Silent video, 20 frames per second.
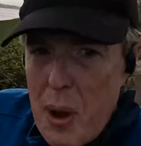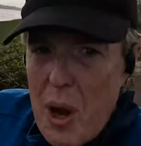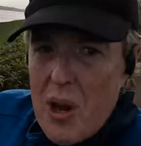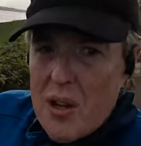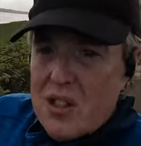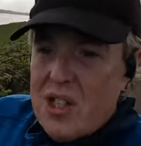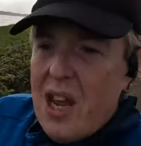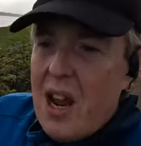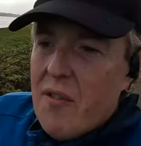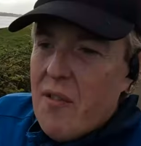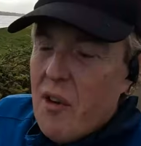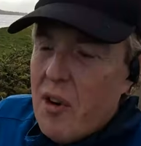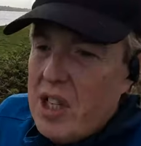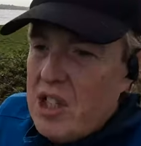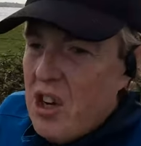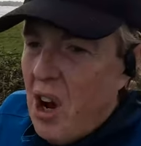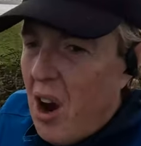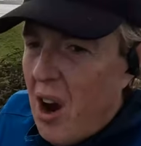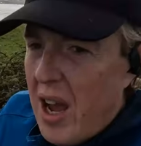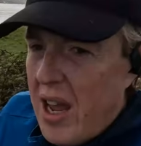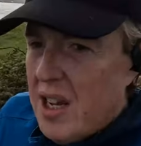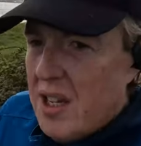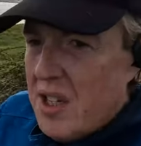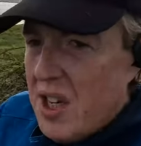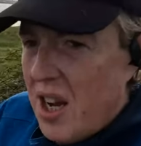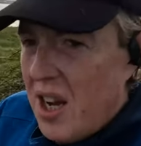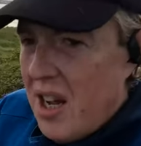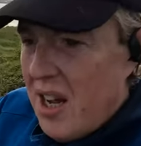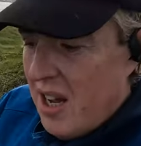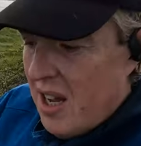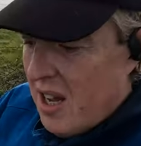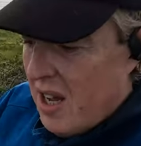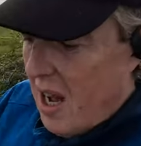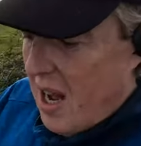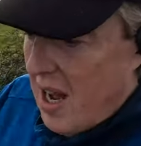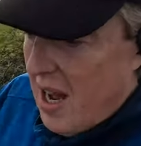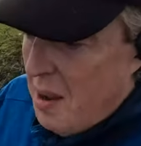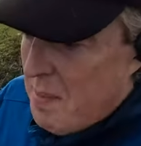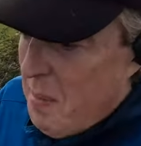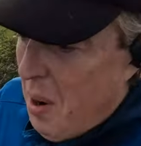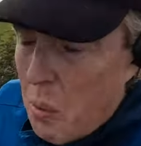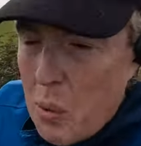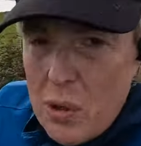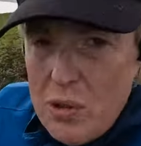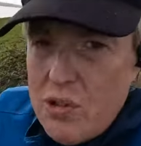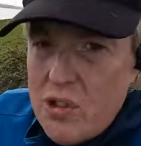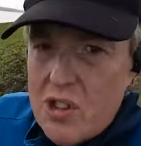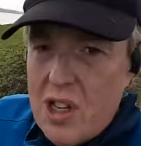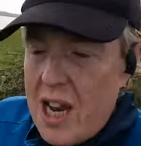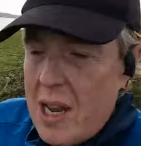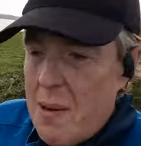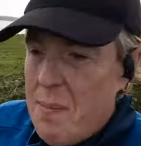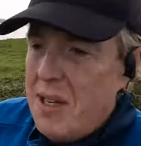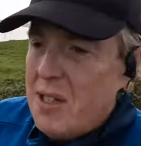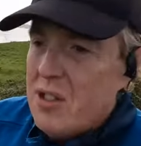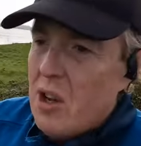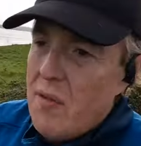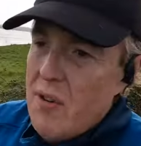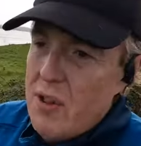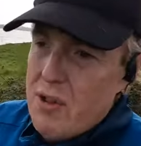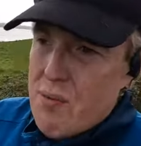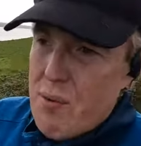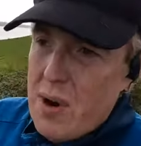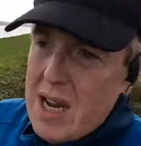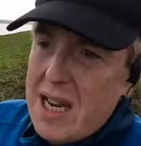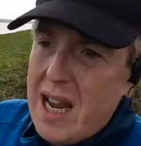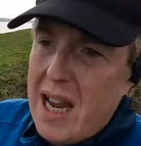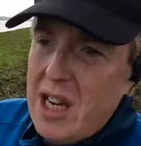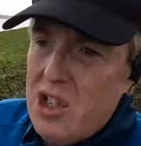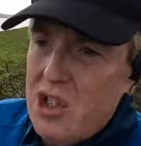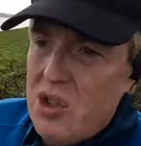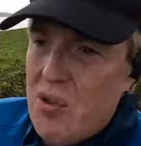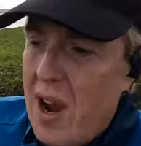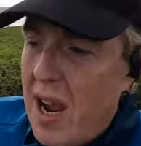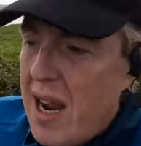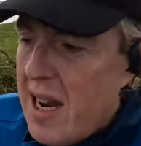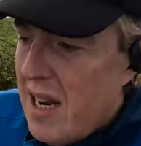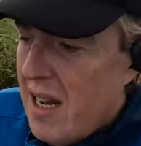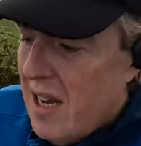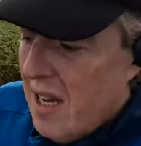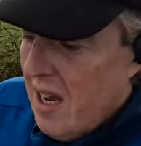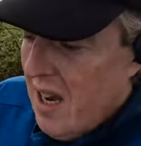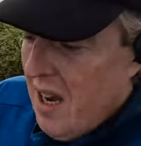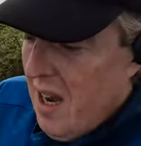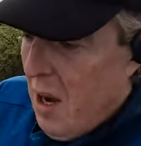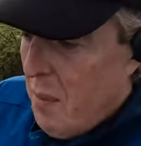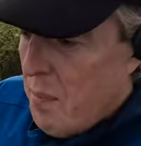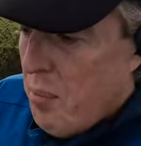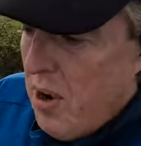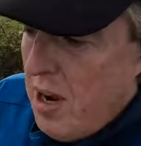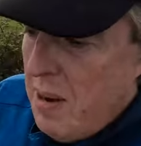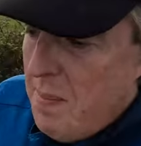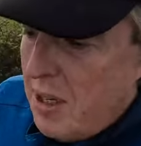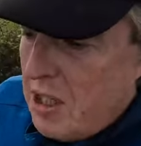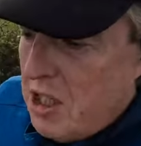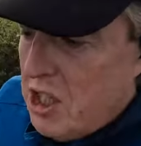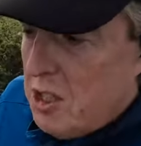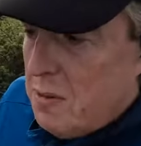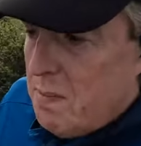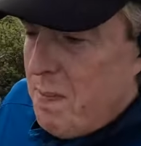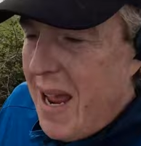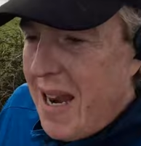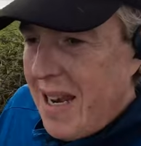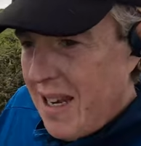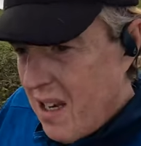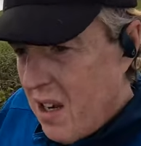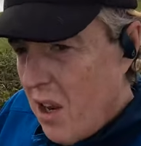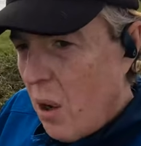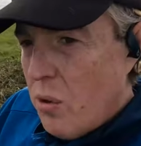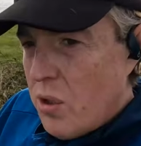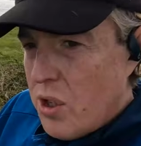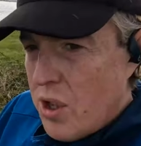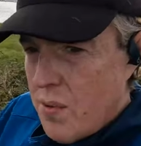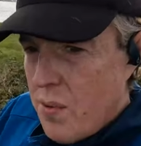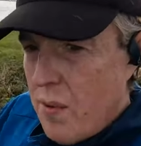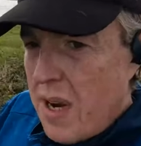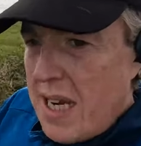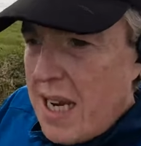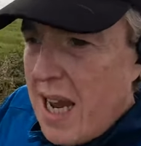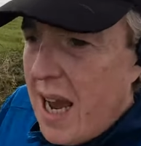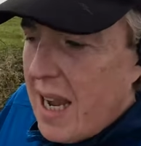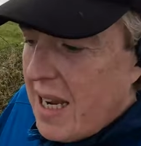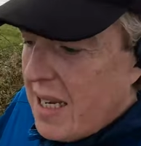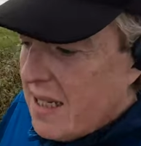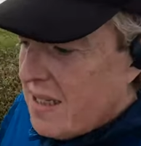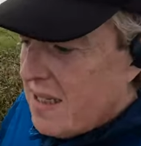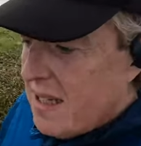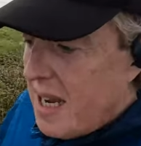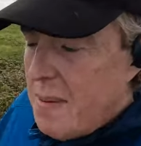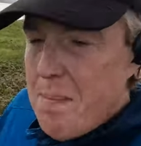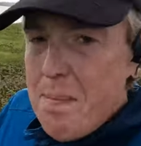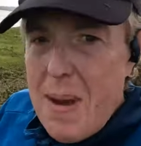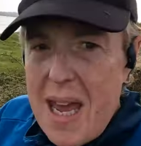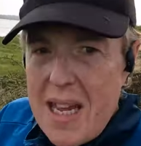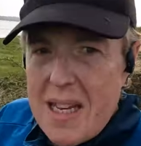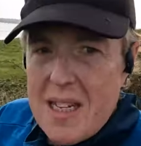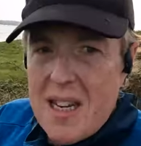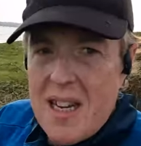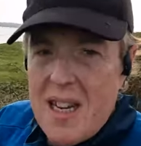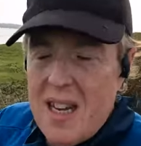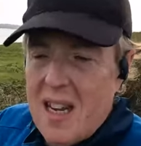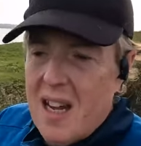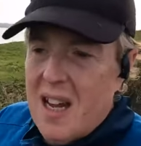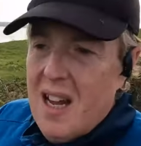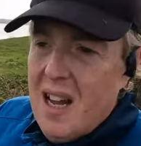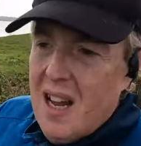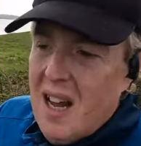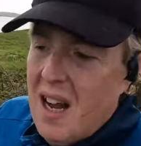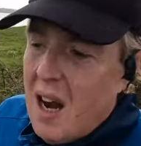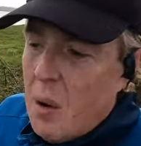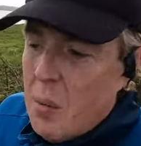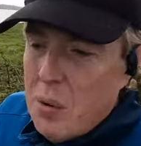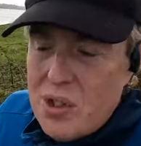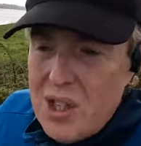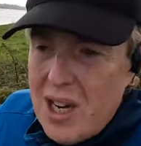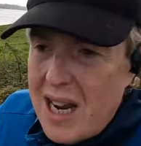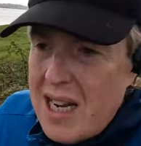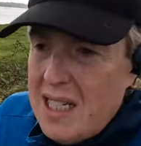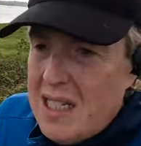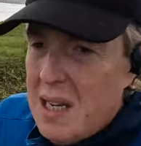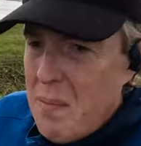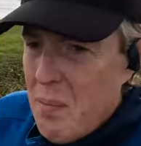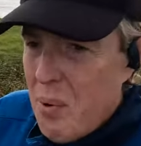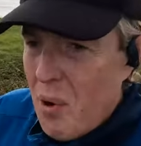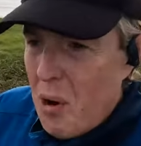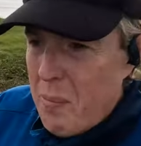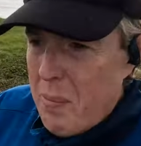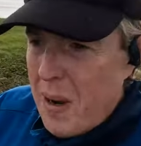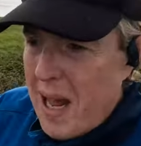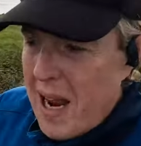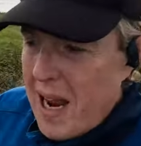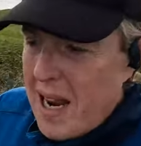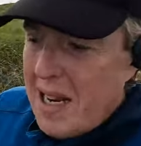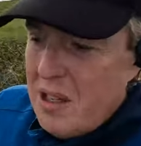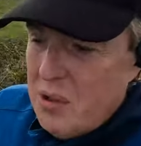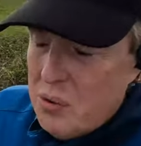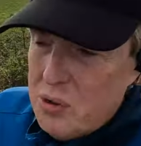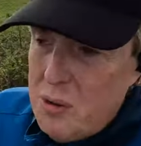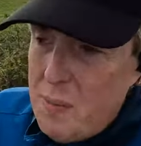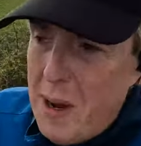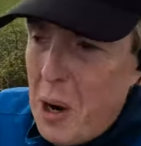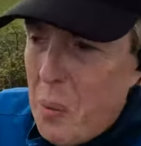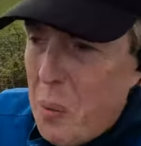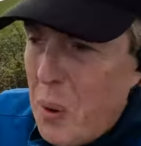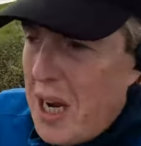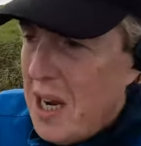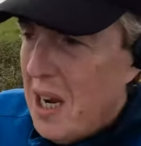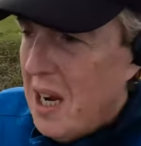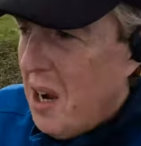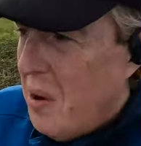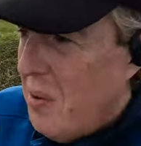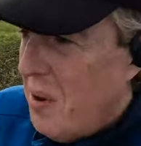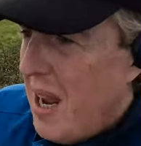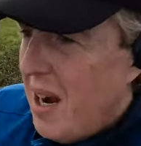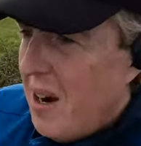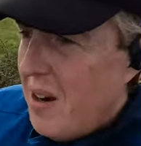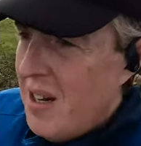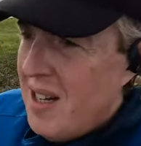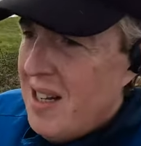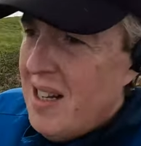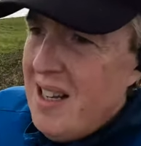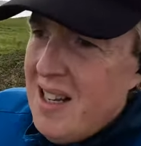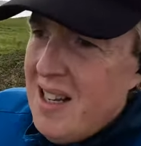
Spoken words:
burnt out, very tired. I wasn't sleeping, so for 3 days straight, I pretty much spent those 3 days in bed. I wasn't eating properly. This was about a week ago now,